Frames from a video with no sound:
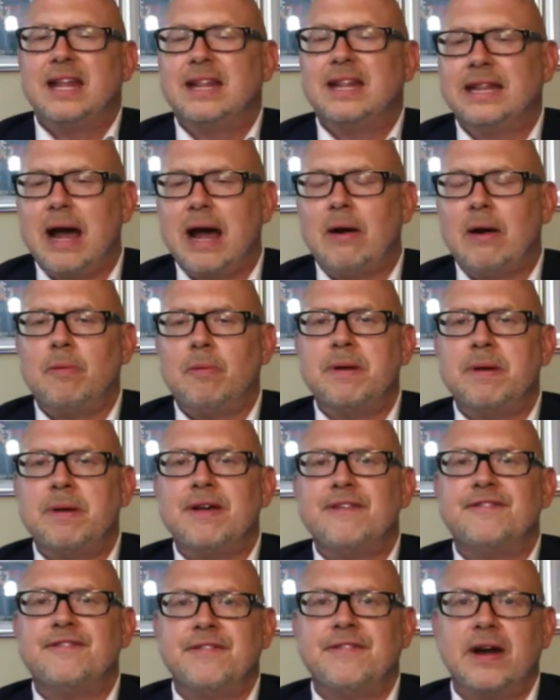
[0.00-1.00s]
That would be a
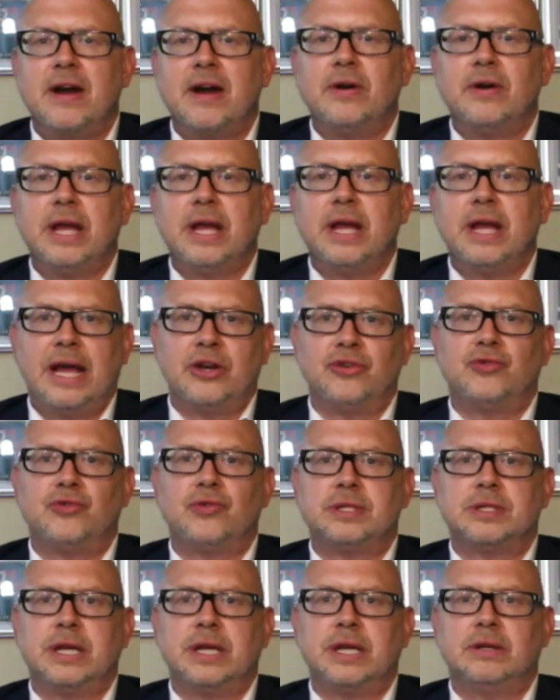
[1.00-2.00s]
very
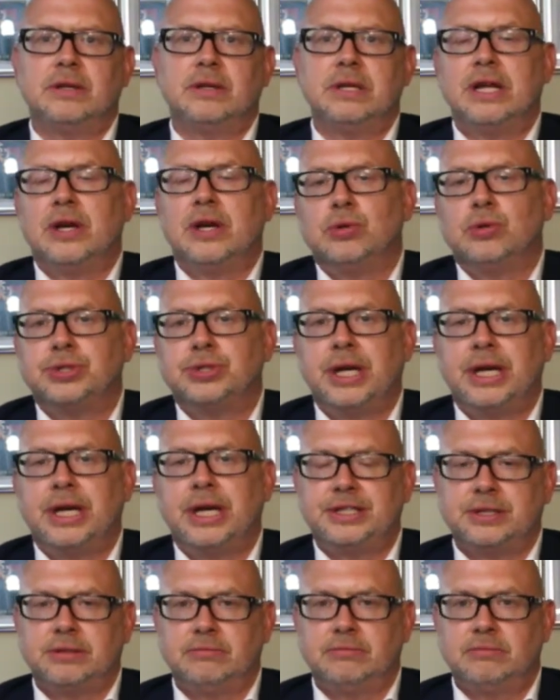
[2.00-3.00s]
interesting
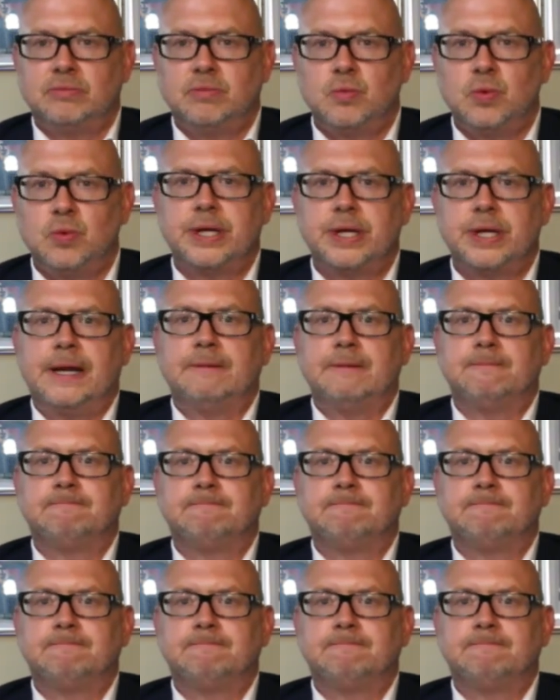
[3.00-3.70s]
negotiation, wouldn't it?